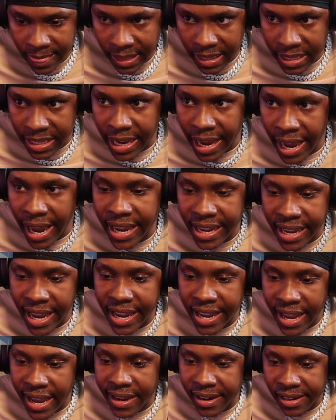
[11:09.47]

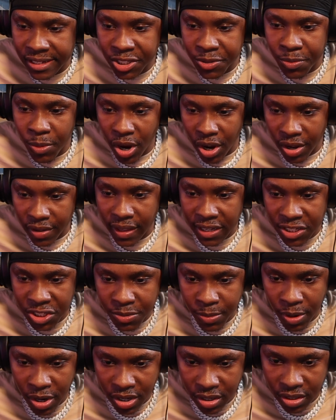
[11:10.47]
Yeah, that's smart.
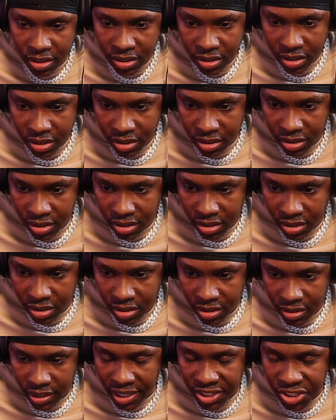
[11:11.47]

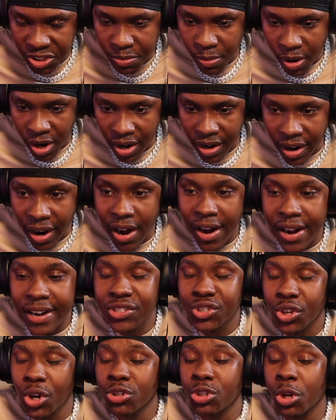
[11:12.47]

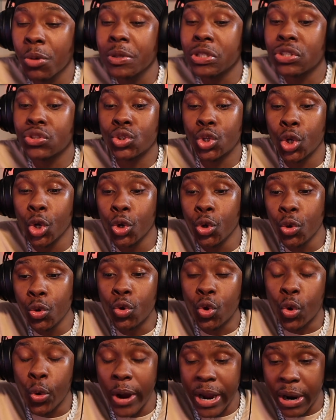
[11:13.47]
JoJo is too
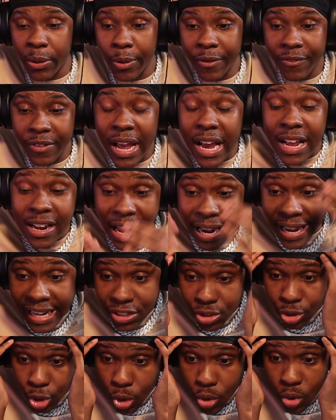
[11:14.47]
quick with, like, he's
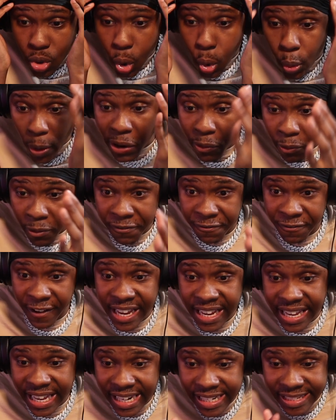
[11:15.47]
too quick with
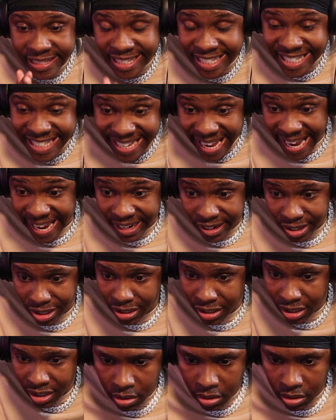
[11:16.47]
thinking. It's sick.
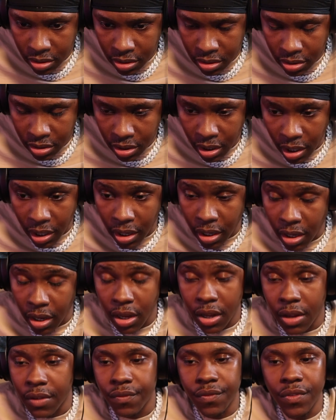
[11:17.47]

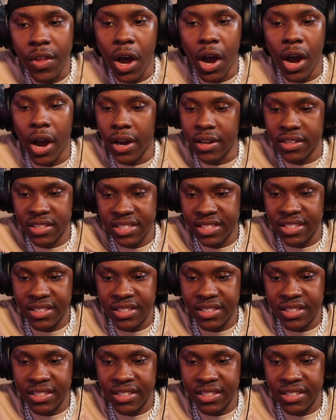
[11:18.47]
Nah.